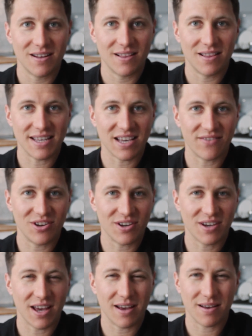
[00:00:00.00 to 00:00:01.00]
Let's have a
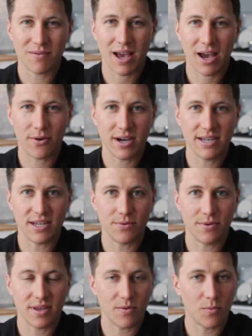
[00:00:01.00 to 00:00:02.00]
look at how I
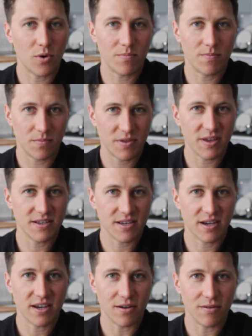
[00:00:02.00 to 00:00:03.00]
deal with it, what
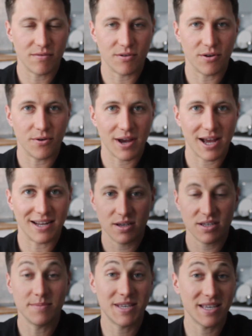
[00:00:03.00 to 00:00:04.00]
things I go through,
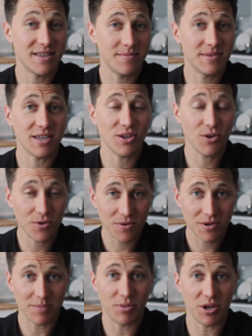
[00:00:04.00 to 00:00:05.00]
and some systems that you
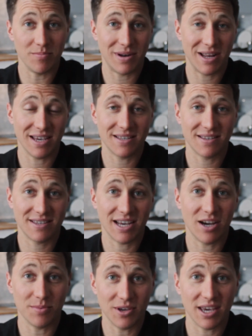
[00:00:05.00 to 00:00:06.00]
can put in place
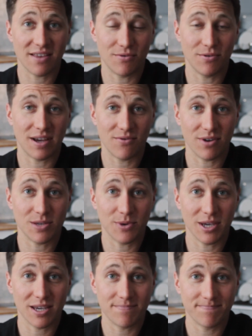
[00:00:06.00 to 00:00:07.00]
to help you get through that race week.